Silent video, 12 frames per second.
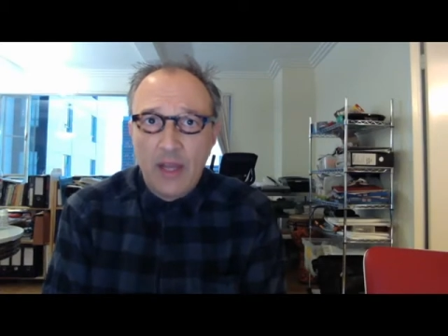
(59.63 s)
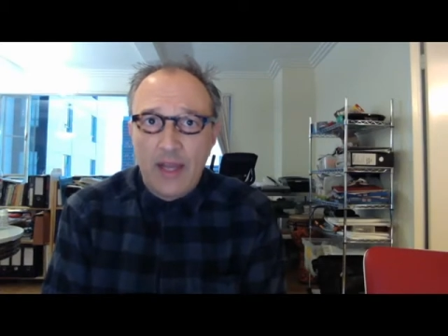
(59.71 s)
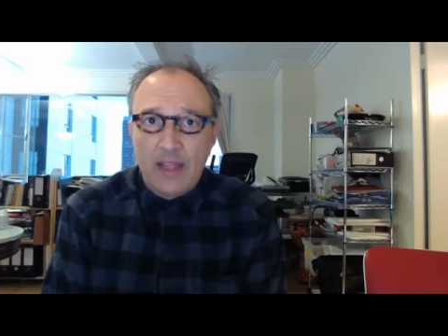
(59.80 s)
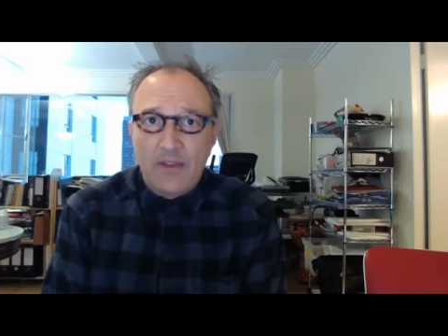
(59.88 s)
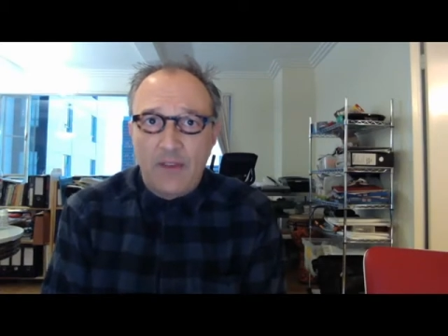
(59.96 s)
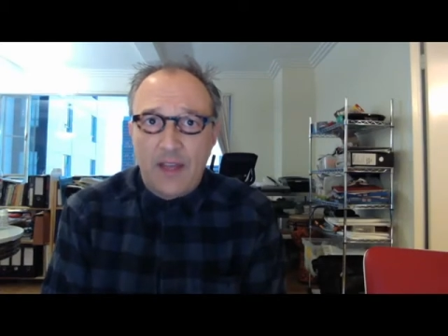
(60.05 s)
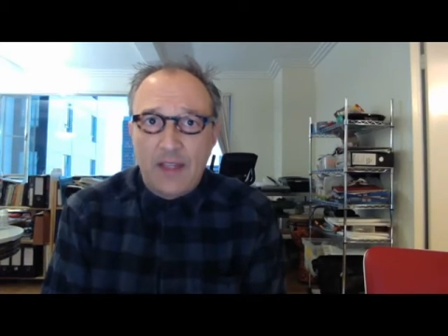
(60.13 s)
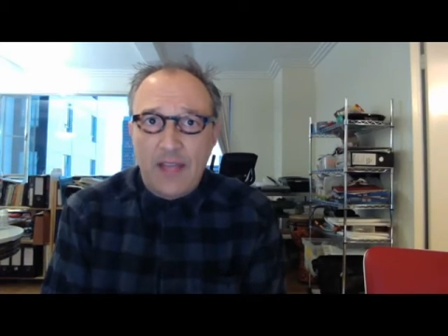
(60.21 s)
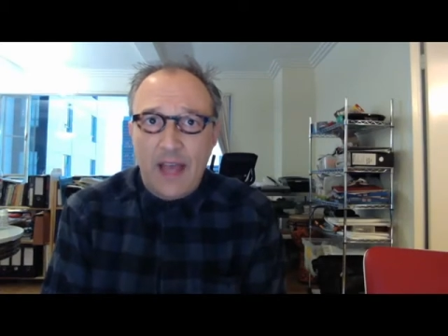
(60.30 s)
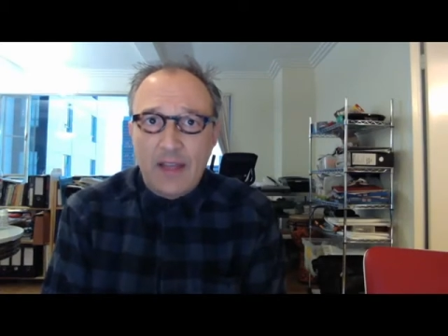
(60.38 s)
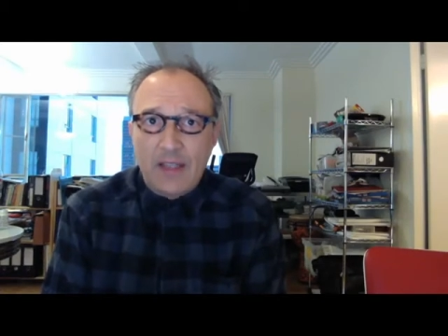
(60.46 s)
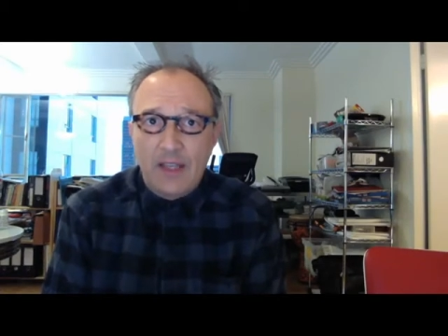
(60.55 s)
It's
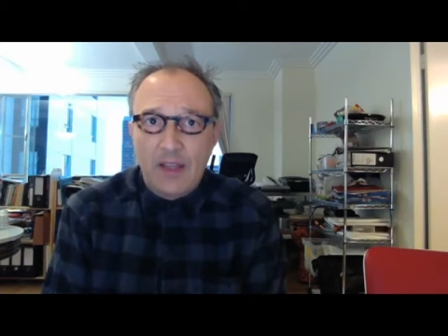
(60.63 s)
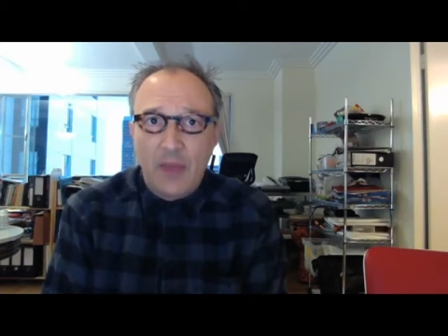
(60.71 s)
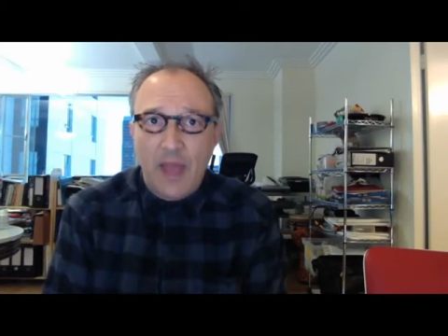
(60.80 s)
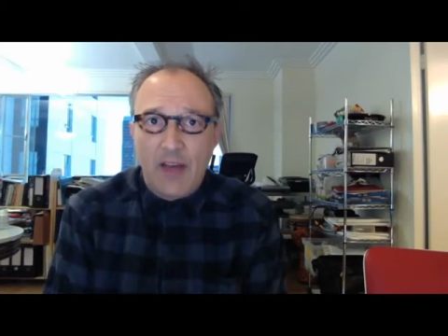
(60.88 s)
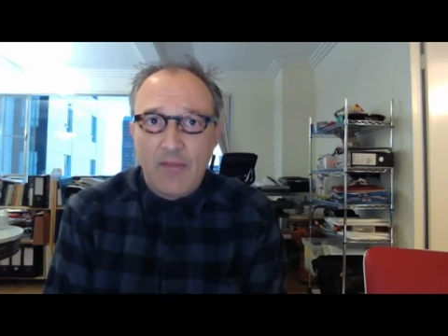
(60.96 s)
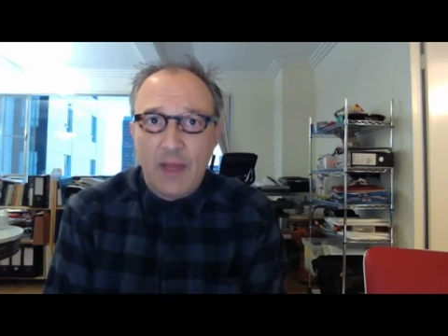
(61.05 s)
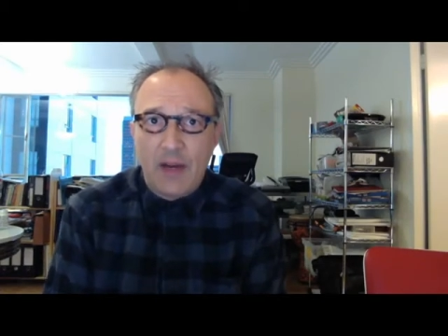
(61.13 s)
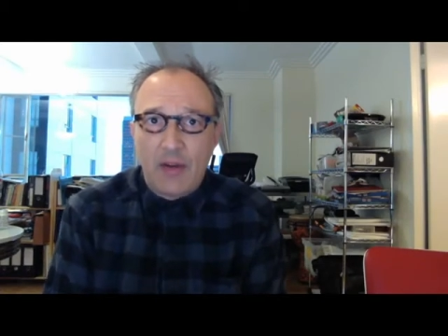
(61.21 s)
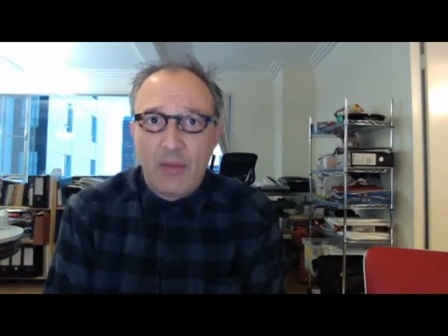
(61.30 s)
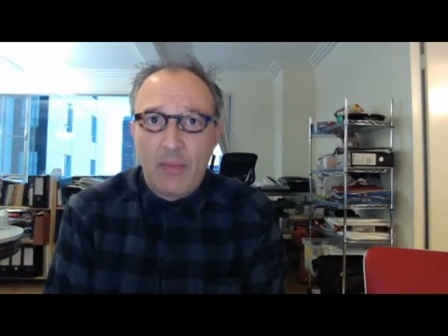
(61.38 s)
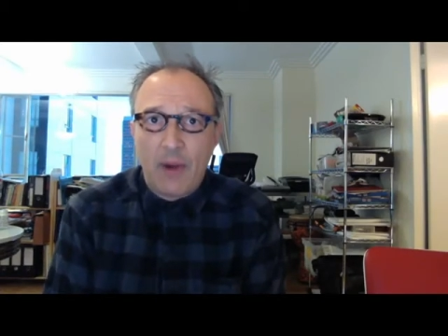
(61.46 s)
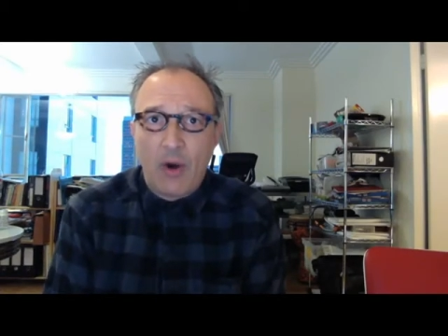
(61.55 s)
fantastic that we have
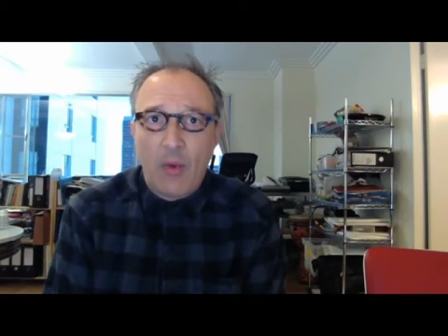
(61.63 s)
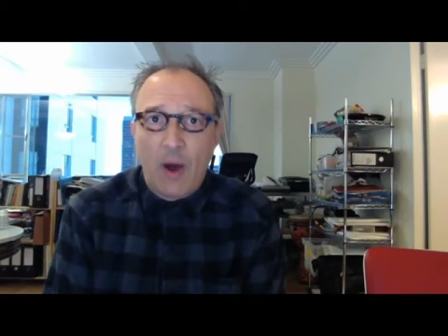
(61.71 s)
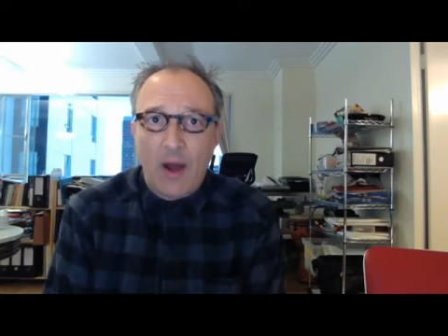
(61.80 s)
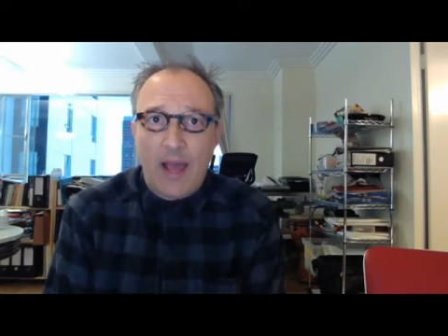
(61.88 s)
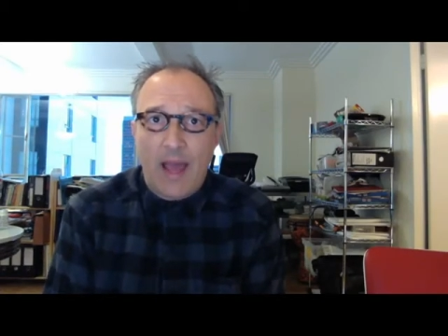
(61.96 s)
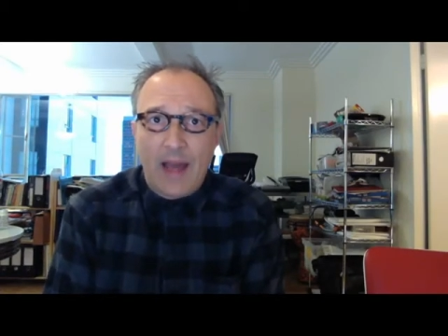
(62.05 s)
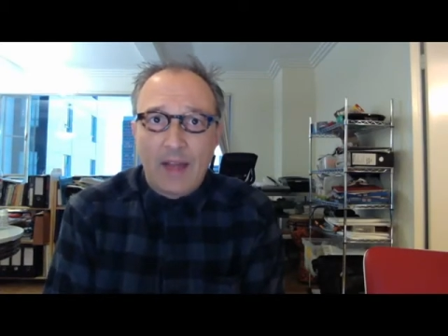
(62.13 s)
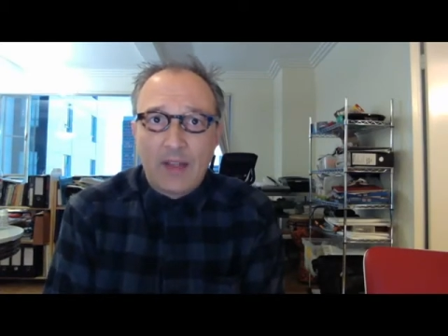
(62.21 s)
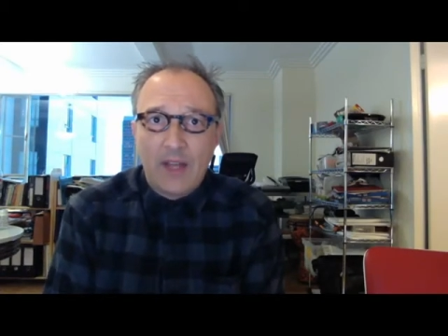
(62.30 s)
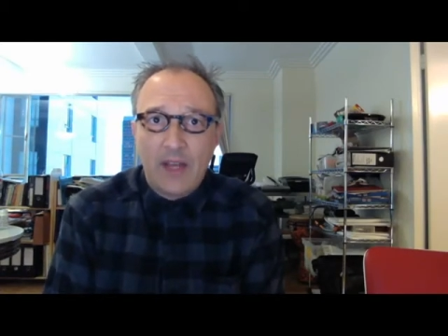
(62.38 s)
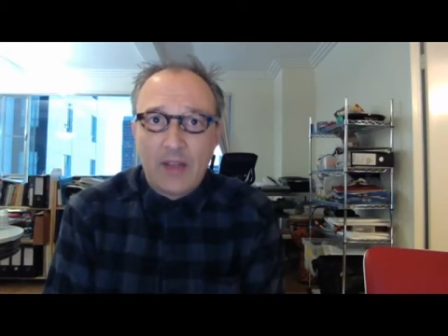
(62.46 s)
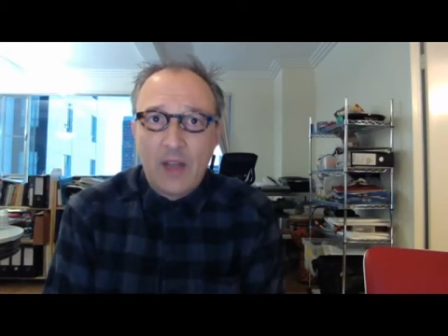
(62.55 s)
medical marijuana
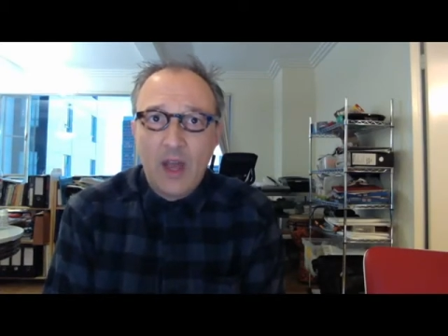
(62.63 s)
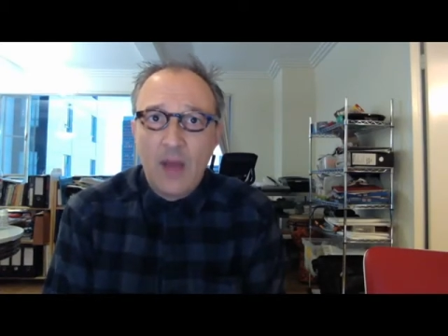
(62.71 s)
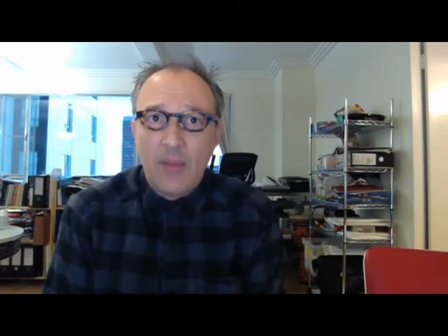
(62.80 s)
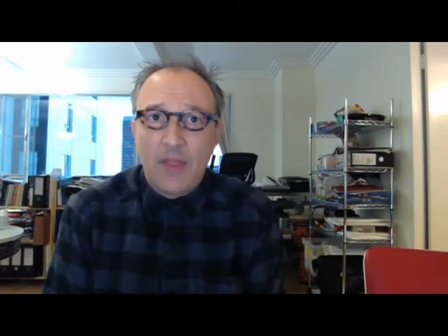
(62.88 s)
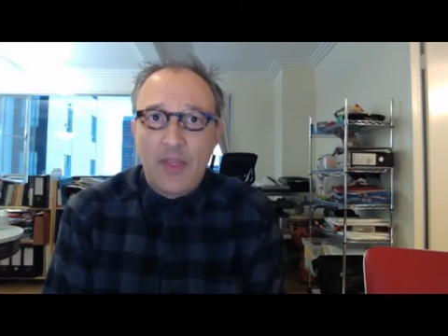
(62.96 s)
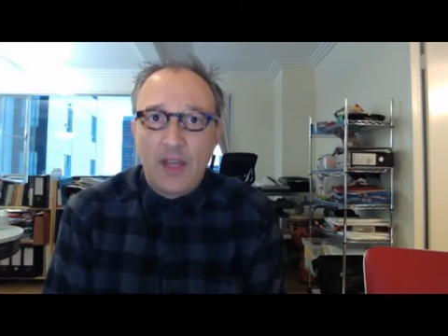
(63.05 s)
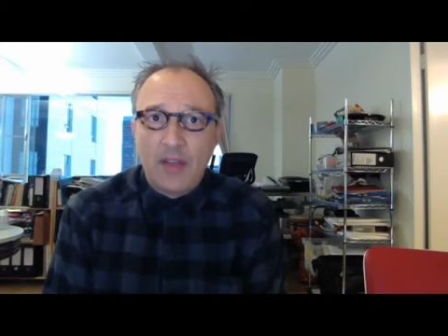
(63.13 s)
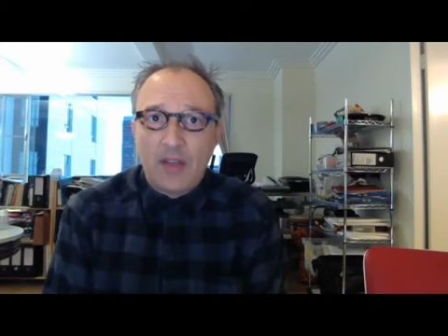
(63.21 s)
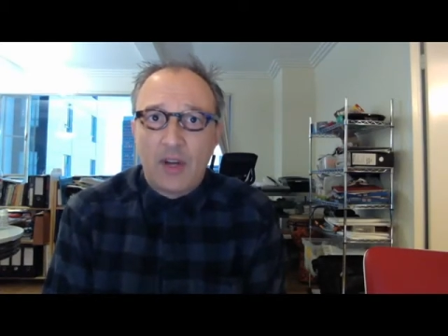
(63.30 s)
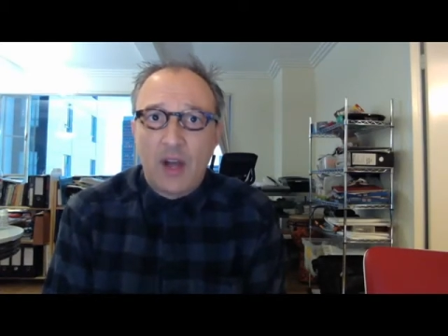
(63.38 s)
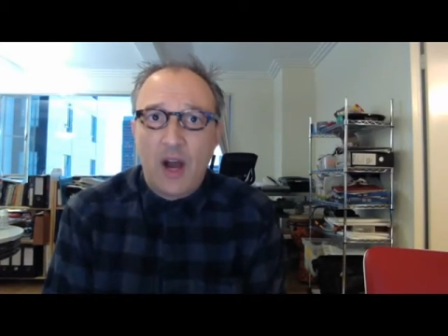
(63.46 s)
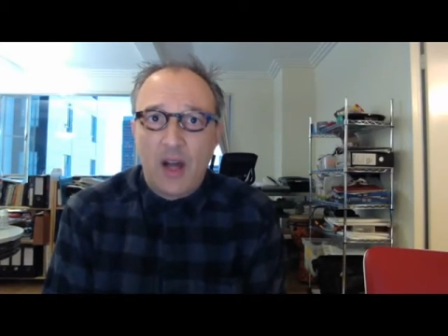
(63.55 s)
access, but things
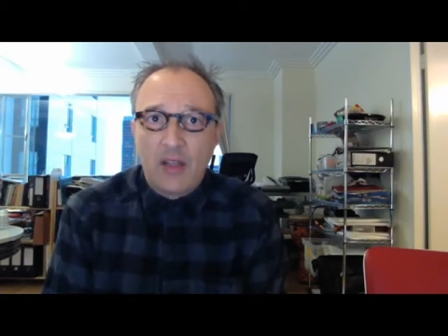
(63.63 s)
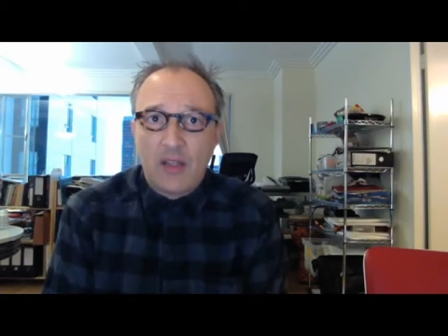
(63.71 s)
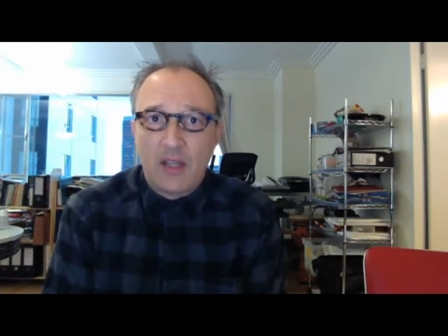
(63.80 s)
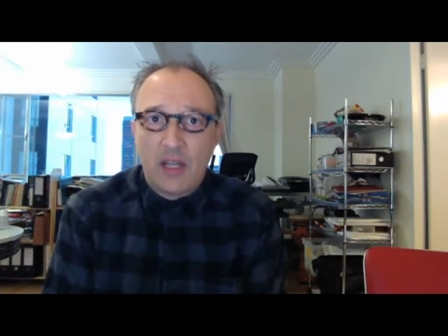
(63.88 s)
are constantly